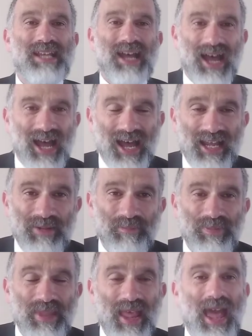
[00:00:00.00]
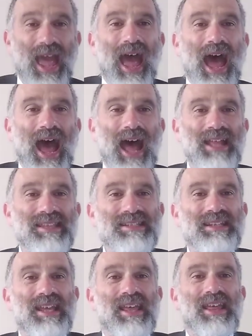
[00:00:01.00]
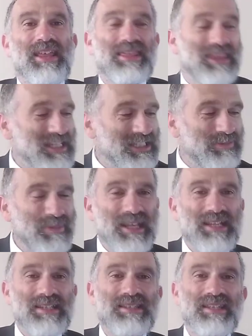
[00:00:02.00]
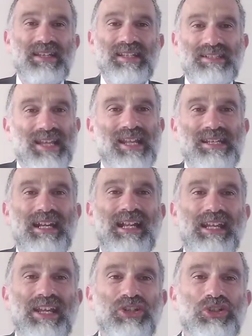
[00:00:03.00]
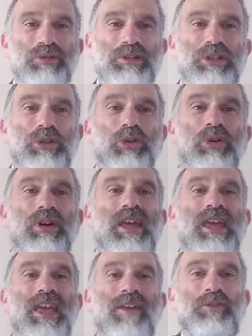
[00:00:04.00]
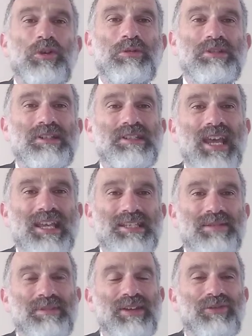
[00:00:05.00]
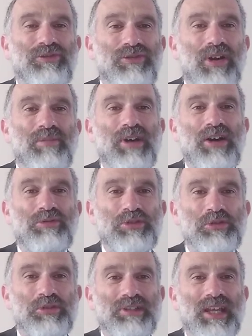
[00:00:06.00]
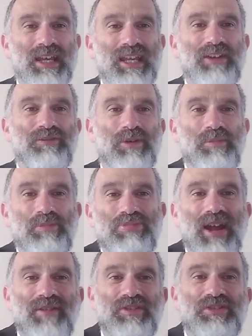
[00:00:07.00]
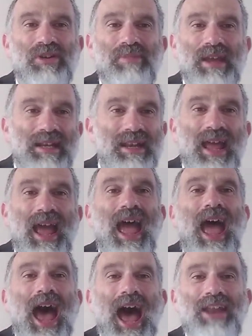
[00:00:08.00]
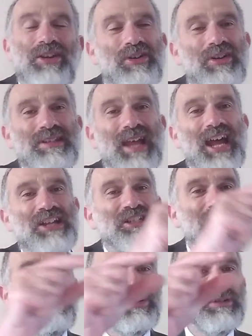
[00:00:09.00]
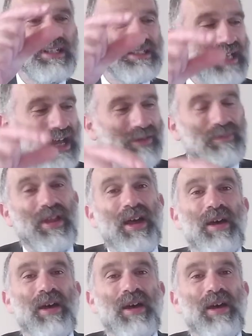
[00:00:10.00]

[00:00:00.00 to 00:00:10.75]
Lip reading: high. And this means that technically in Jewish law, if you were to take something from a Reshut HaYachid, from a private domain, and not actually put it down,